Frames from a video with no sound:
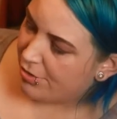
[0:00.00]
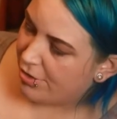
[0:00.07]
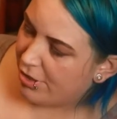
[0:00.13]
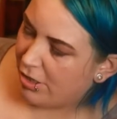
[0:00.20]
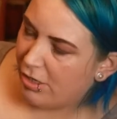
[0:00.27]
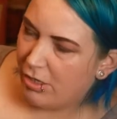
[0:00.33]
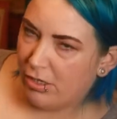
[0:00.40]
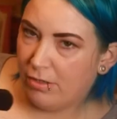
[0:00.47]

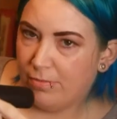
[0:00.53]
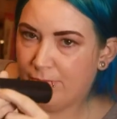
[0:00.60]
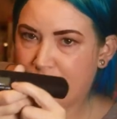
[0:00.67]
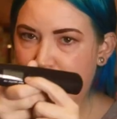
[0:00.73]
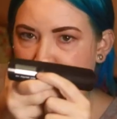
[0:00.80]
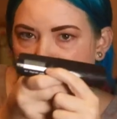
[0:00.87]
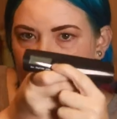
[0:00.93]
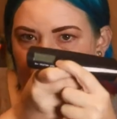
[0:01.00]
the
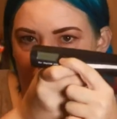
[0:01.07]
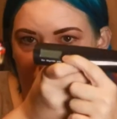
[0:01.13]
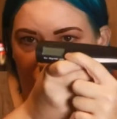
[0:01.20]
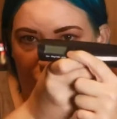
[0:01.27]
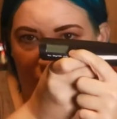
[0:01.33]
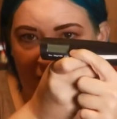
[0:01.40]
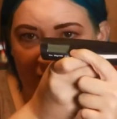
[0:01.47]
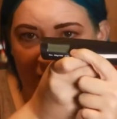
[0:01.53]

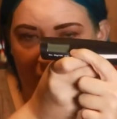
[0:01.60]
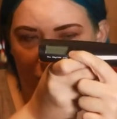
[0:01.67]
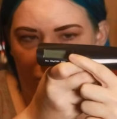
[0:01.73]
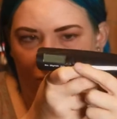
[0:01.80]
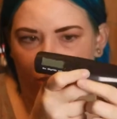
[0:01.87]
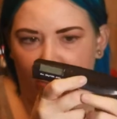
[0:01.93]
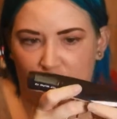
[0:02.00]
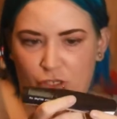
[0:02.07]
screen
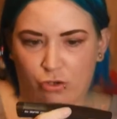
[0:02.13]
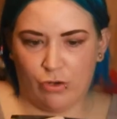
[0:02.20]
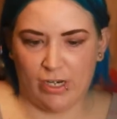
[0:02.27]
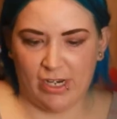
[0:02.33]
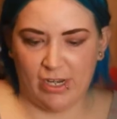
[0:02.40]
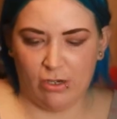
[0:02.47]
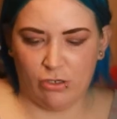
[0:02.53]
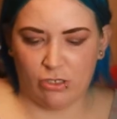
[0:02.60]
here, and the
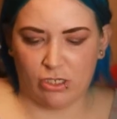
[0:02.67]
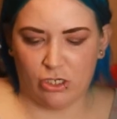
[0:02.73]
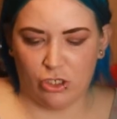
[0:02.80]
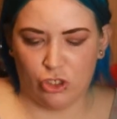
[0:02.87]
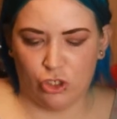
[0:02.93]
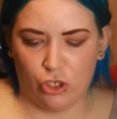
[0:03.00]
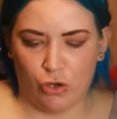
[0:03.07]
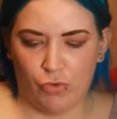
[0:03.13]
screen here is going to
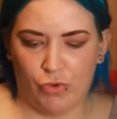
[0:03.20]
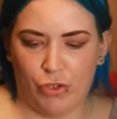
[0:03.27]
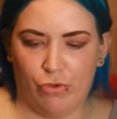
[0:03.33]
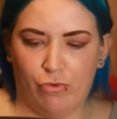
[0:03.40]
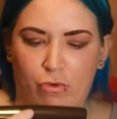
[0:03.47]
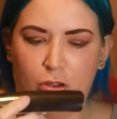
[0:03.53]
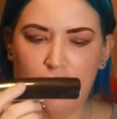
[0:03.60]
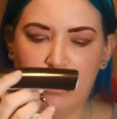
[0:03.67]
show
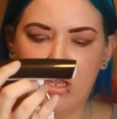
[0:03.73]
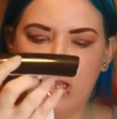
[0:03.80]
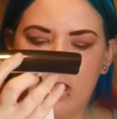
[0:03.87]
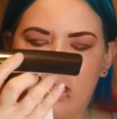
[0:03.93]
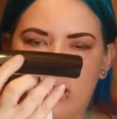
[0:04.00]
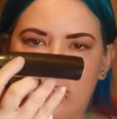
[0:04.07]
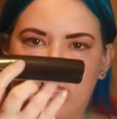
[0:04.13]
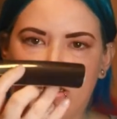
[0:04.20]
you.
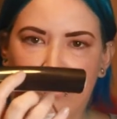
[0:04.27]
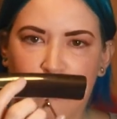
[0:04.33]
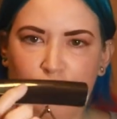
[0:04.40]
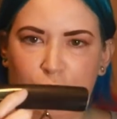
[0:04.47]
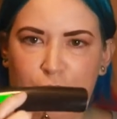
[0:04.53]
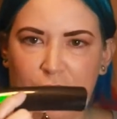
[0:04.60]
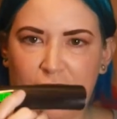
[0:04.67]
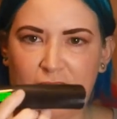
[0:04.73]
So
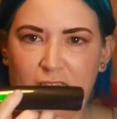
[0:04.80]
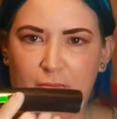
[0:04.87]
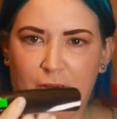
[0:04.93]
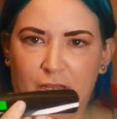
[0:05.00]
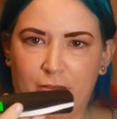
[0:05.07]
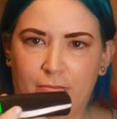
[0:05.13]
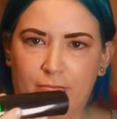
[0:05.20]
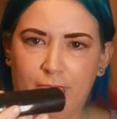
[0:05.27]
you press the
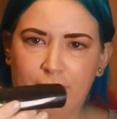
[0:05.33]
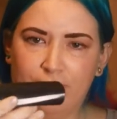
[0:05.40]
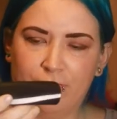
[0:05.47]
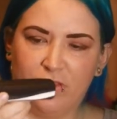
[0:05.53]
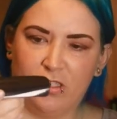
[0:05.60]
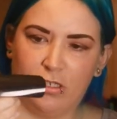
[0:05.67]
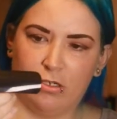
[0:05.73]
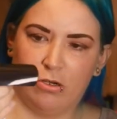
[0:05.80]
button
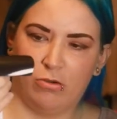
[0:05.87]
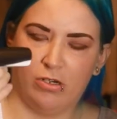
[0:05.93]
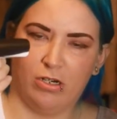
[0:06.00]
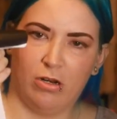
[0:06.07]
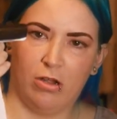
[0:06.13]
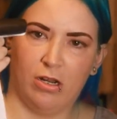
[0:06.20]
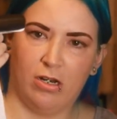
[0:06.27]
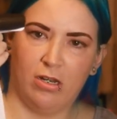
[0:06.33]
to turn
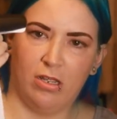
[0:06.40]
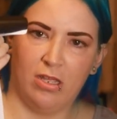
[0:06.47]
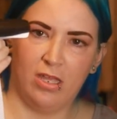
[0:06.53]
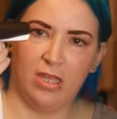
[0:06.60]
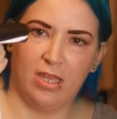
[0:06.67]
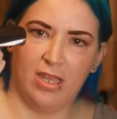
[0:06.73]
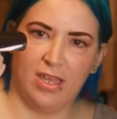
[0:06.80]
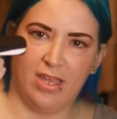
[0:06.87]
it on,
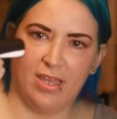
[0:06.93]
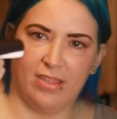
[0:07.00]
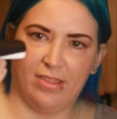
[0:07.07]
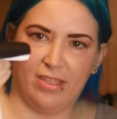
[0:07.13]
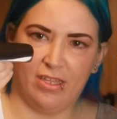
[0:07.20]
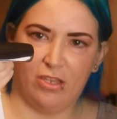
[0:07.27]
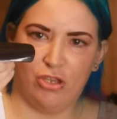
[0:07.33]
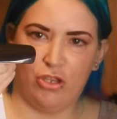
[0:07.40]
and
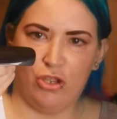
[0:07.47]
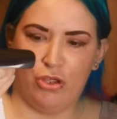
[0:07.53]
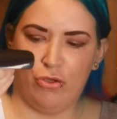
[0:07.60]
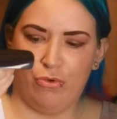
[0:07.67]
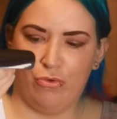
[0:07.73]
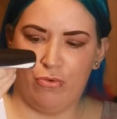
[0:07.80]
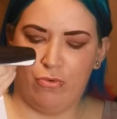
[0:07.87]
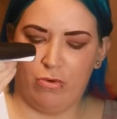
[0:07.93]
then
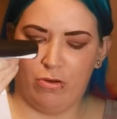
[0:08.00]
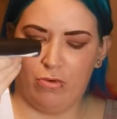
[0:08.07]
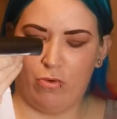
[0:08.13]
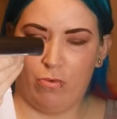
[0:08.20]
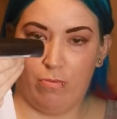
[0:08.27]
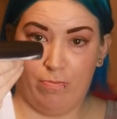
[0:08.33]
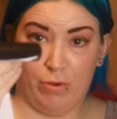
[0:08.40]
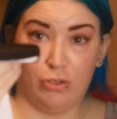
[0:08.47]
you
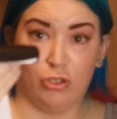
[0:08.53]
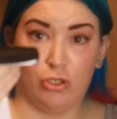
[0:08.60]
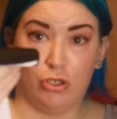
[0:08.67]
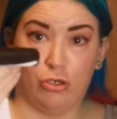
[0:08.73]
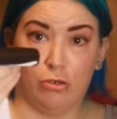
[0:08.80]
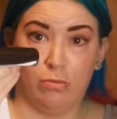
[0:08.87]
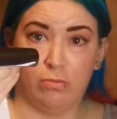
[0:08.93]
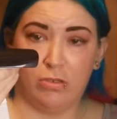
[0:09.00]
put
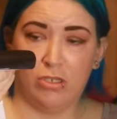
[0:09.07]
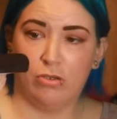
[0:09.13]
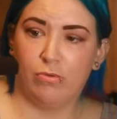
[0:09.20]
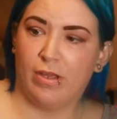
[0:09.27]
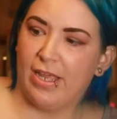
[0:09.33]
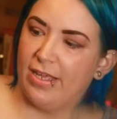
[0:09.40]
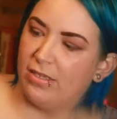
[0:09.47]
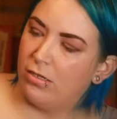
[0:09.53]
your
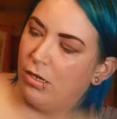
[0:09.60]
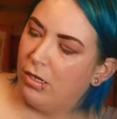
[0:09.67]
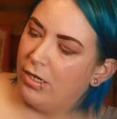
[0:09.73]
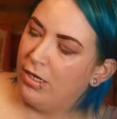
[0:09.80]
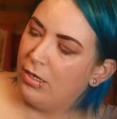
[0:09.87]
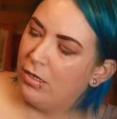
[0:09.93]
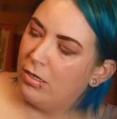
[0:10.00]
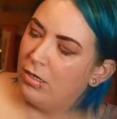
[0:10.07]
suitcase on
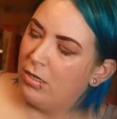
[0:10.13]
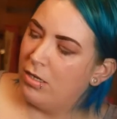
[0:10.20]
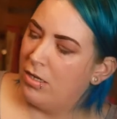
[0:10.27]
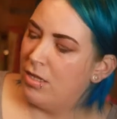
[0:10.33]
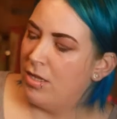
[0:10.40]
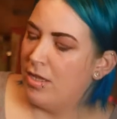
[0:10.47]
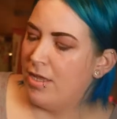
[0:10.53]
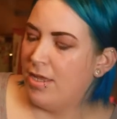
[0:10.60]
it,
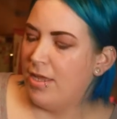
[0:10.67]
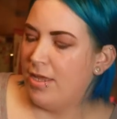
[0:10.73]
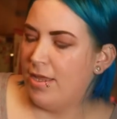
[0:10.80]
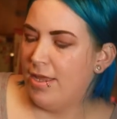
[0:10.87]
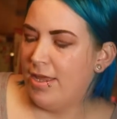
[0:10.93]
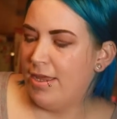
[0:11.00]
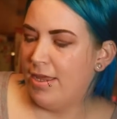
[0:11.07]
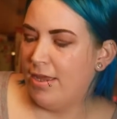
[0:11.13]

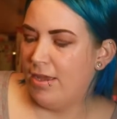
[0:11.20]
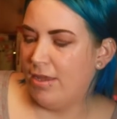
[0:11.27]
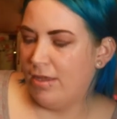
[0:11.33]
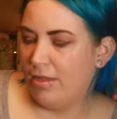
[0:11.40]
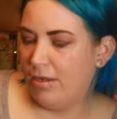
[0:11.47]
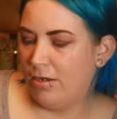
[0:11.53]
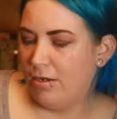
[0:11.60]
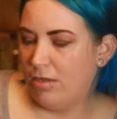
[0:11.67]

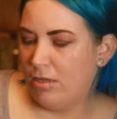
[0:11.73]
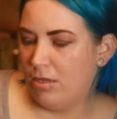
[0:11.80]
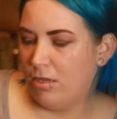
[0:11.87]
and